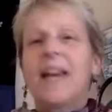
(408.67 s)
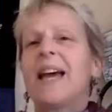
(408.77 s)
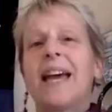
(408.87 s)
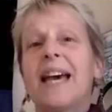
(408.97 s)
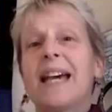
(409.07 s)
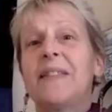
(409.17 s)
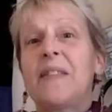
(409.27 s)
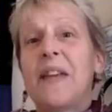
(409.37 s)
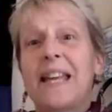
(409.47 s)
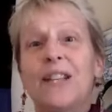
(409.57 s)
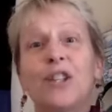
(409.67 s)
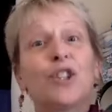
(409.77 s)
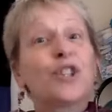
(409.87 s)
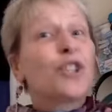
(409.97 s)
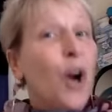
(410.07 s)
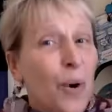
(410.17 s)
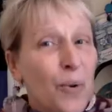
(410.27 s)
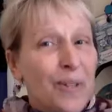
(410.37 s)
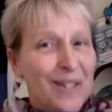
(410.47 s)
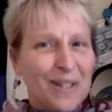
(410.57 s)
And then
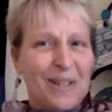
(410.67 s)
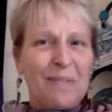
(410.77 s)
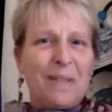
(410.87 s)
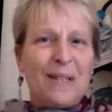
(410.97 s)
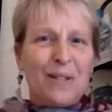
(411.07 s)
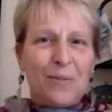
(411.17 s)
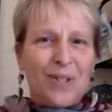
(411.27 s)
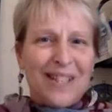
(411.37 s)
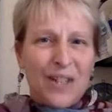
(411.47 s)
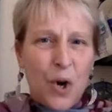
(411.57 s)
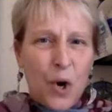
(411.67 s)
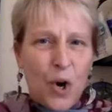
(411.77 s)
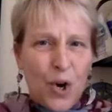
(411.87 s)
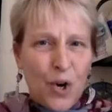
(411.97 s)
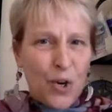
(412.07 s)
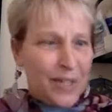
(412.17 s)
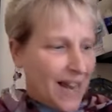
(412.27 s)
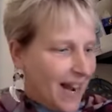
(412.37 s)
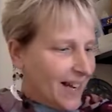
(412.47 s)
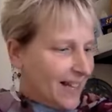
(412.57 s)
Joan is going to be using her
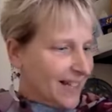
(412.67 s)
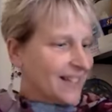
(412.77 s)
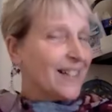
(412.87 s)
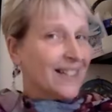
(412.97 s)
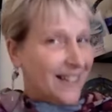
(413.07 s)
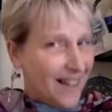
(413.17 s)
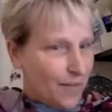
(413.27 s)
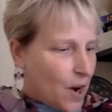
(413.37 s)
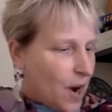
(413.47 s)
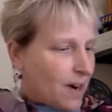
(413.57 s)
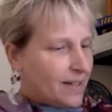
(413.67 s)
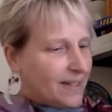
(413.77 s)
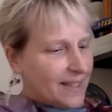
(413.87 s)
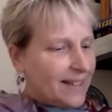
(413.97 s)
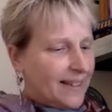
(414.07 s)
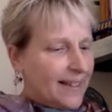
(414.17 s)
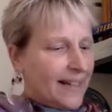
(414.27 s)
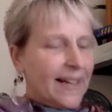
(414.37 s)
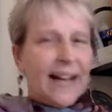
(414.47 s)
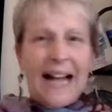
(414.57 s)
deck of cards.
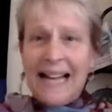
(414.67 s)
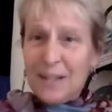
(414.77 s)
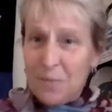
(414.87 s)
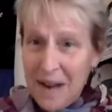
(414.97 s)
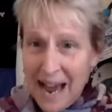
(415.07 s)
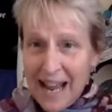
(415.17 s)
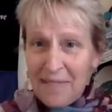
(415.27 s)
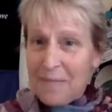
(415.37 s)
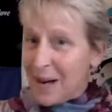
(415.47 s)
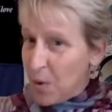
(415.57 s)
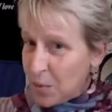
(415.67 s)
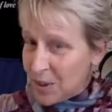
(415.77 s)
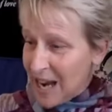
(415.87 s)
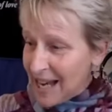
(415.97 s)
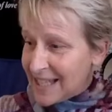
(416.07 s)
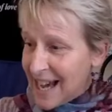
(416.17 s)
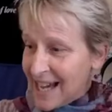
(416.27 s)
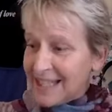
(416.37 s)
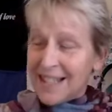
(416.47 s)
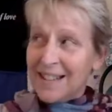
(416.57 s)
I do not have my own deck
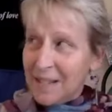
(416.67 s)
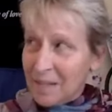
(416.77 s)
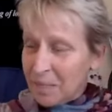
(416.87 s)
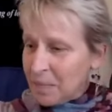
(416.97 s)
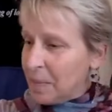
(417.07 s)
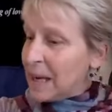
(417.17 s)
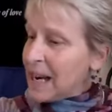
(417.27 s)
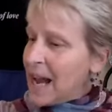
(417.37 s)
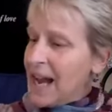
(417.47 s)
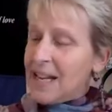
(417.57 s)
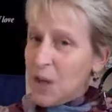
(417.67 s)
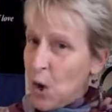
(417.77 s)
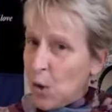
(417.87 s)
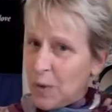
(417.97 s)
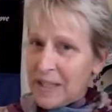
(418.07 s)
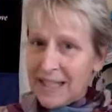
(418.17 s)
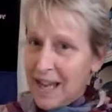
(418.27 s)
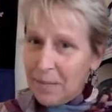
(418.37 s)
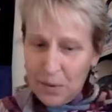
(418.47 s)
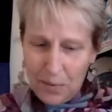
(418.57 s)
yet, but I know that
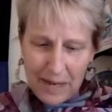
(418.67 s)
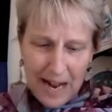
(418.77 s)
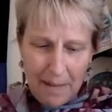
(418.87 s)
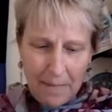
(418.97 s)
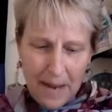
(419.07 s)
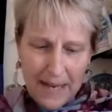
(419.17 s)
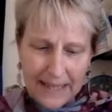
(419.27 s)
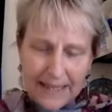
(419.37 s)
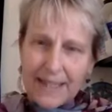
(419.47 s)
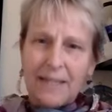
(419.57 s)
Debbie would not mind